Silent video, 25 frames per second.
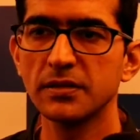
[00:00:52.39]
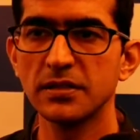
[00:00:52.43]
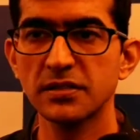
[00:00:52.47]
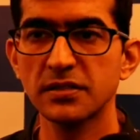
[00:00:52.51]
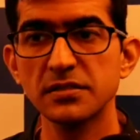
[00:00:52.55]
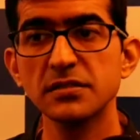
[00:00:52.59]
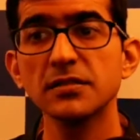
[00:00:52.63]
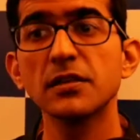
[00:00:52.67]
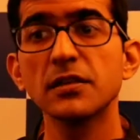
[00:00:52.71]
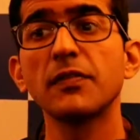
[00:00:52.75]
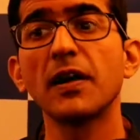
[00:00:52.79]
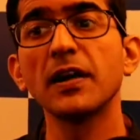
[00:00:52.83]

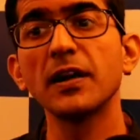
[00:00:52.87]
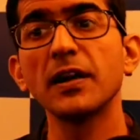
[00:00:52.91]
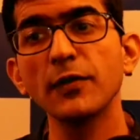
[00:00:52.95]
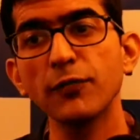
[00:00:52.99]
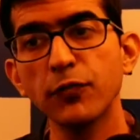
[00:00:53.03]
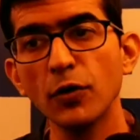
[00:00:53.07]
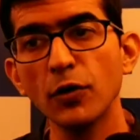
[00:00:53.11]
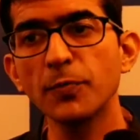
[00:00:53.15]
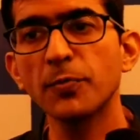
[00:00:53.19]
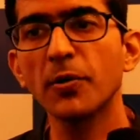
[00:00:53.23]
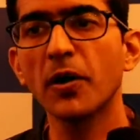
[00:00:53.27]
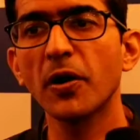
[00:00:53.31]
this is a
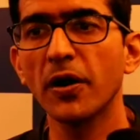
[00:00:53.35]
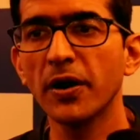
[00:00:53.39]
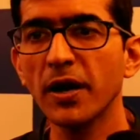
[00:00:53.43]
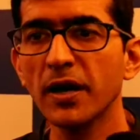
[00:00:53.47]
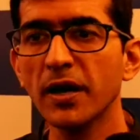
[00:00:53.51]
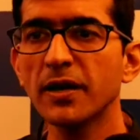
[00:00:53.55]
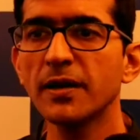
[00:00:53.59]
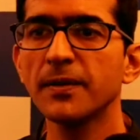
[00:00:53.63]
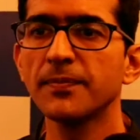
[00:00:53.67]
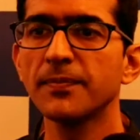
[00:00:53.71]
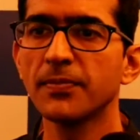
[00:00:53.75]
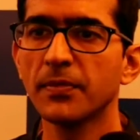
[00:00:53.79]
wonderful
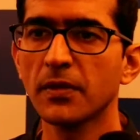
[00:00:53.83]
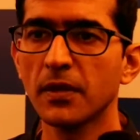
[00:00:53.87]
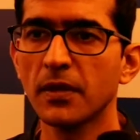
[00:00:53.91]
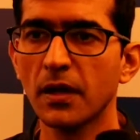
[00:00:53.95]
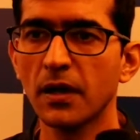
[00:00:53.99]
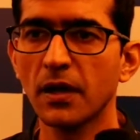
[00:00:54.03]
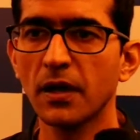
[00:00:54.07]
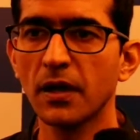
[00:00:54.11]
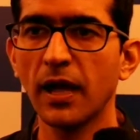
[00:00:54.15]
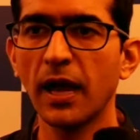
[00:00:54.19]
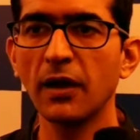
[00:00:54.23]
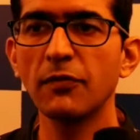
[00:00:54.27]
product,
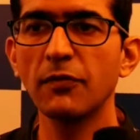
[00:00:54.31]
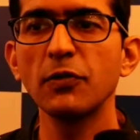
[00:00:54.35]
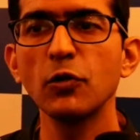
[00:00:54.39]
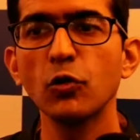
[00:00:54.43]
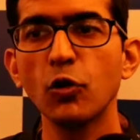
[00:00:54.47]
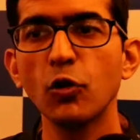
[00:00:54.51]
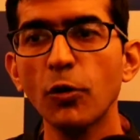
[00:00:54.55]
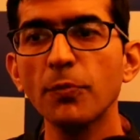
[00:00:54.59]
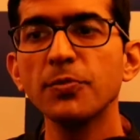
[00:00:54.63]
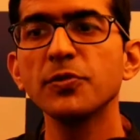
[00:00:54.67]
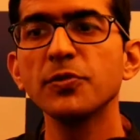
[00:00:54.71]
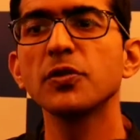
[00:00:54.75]
and we
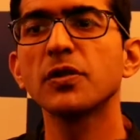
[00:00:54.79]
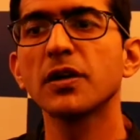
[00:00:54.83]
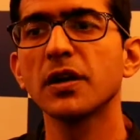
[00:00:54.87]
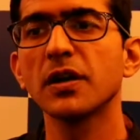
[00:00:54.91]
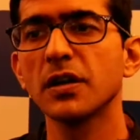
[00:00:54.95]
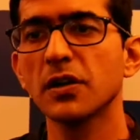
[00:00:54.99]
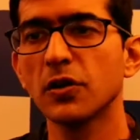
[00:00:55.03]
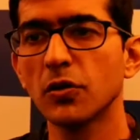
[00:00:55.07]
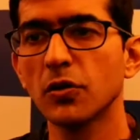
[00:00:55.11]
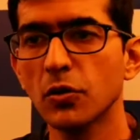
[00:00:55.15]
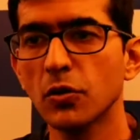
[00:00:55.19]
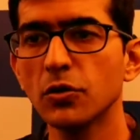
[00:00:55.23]
hope you
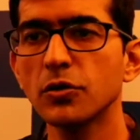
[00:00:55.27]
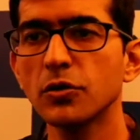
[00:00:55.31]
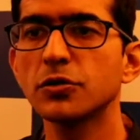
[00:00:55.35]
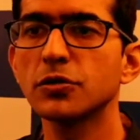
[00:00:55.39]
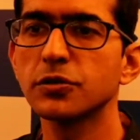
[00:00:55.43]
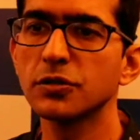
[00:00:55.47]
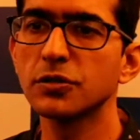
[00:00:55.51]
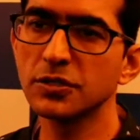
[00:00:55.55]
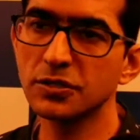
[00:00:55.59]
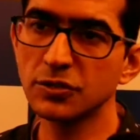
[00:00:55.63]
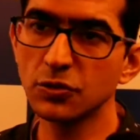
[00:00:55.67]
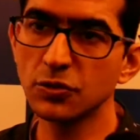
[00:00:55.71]
can go
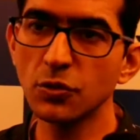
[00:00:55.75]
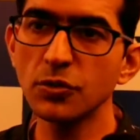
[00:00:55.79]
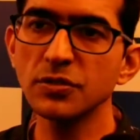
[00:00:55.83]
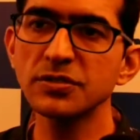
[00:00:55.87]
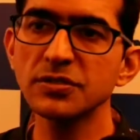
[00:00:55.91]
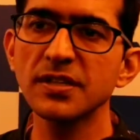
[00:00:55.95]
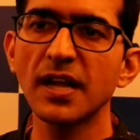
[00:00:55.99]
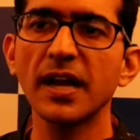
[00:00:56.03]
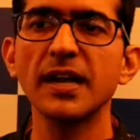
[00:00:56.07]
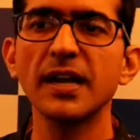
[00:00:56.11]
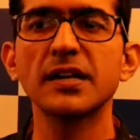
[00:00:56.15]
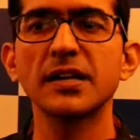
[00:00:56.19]
to the
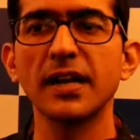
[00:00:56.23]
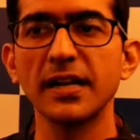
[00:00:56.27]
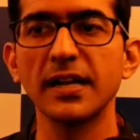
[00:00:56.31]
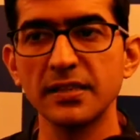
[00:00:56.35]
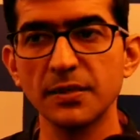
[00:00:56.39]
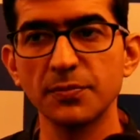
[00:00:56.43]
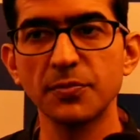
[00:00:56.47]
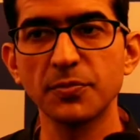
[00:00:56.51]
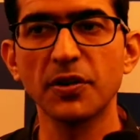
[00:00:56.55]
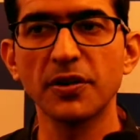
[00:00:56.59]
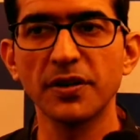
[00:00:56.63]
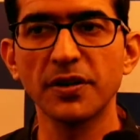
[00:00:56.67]
stores and
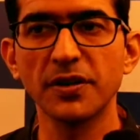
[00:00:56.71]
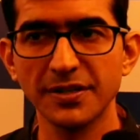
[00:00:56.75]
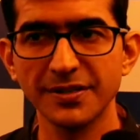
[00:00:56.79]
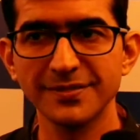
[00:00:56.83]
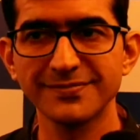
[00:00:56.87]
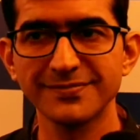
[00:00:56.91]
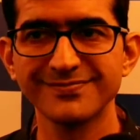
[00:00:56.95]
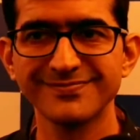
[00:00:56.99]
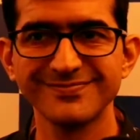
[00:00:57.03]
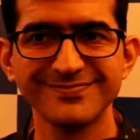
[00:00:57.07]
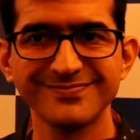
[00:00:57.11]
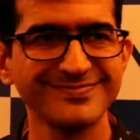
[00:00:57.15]
try the
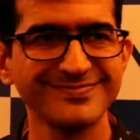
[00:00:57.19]
product.